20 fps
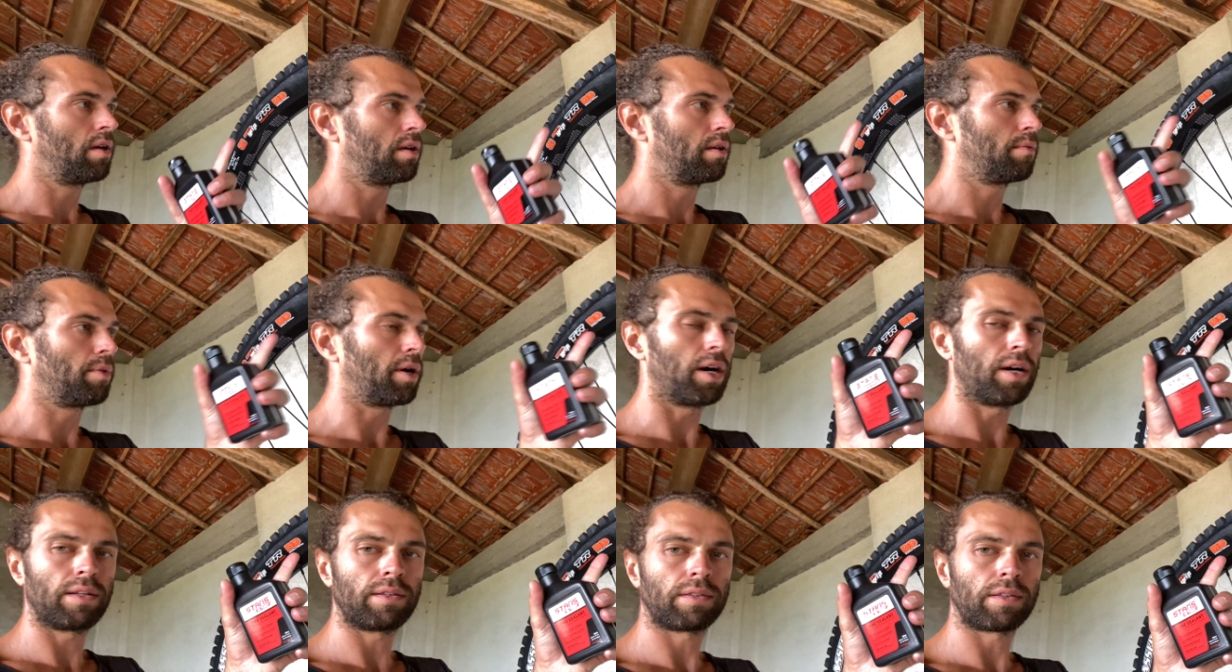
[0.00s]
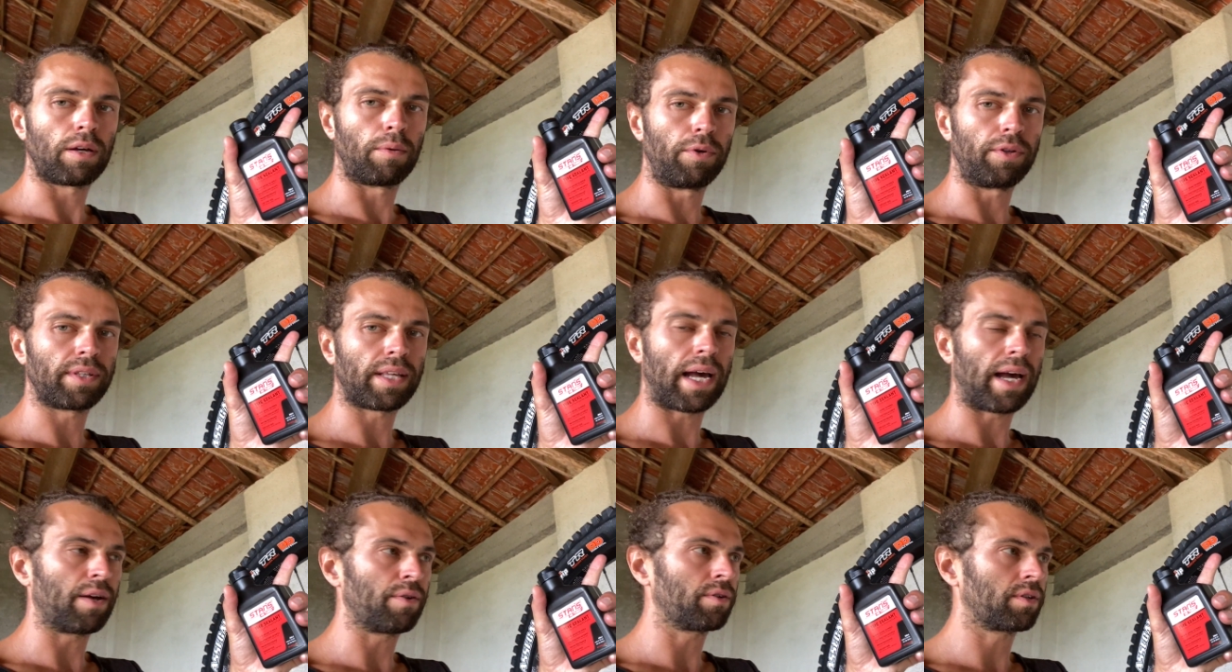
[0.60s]
But double
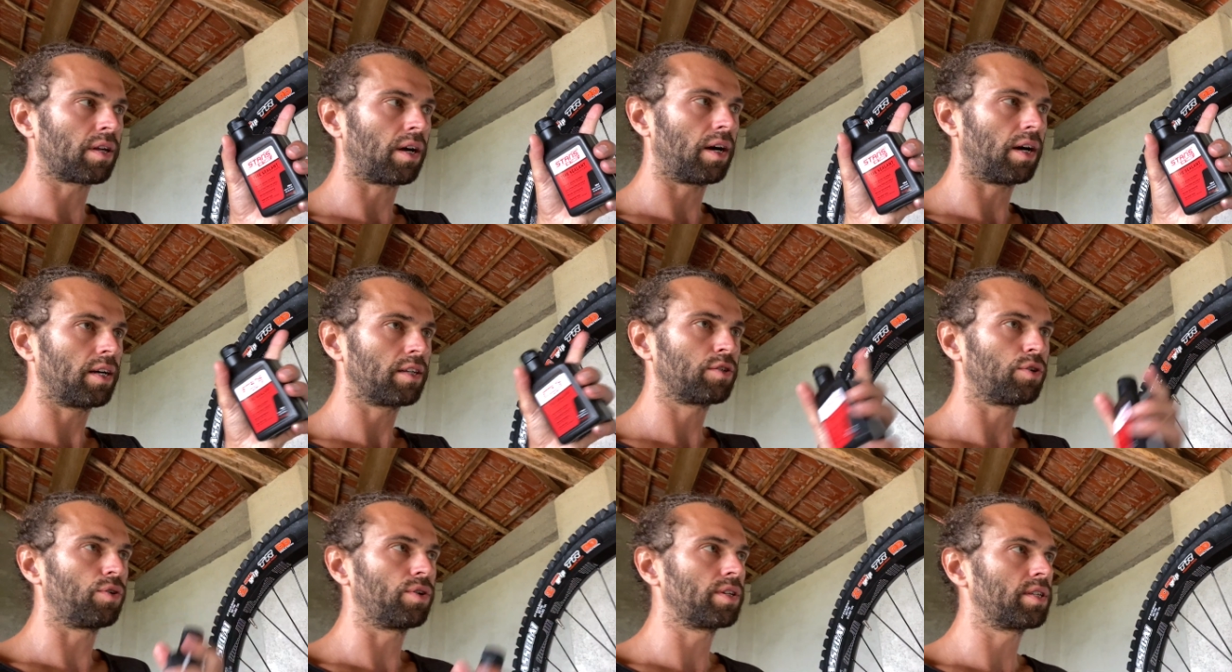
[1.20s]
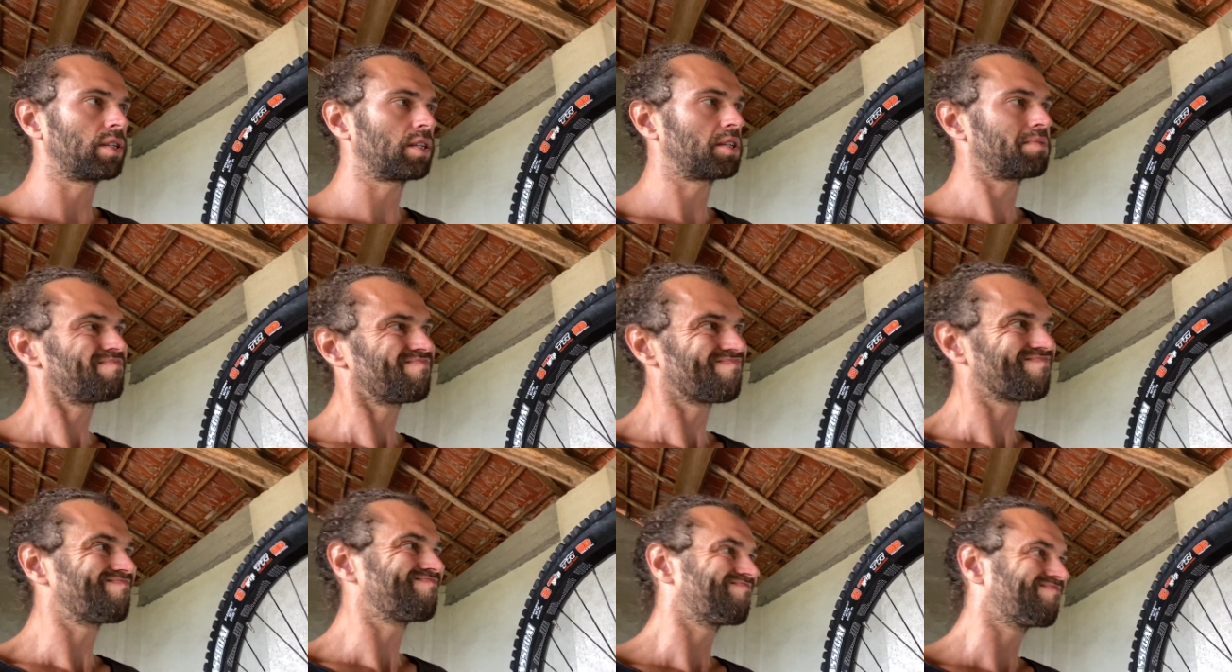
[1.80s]
down tyre choice,
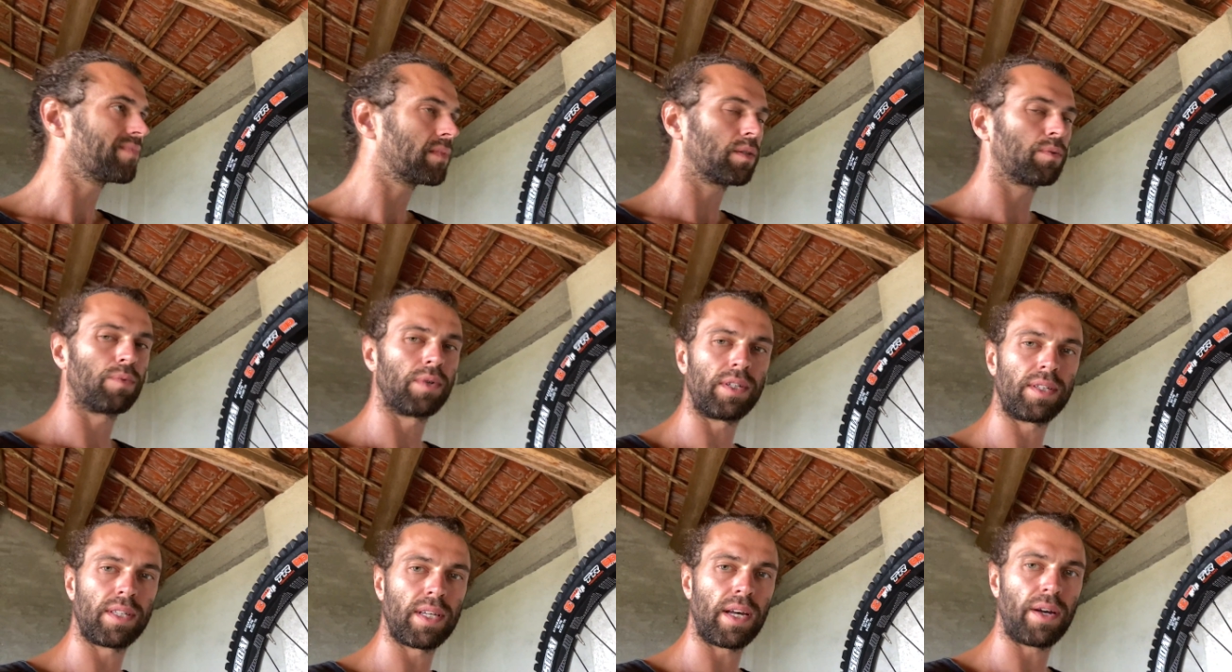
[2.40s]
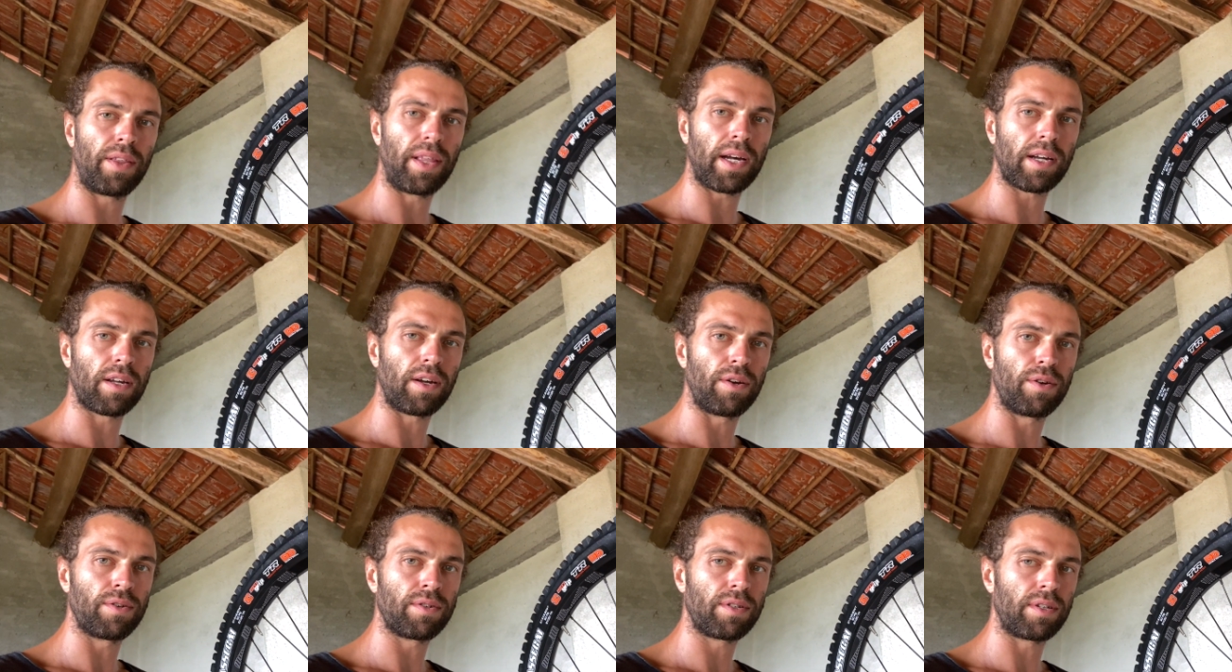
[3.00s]
we'll see how that goes.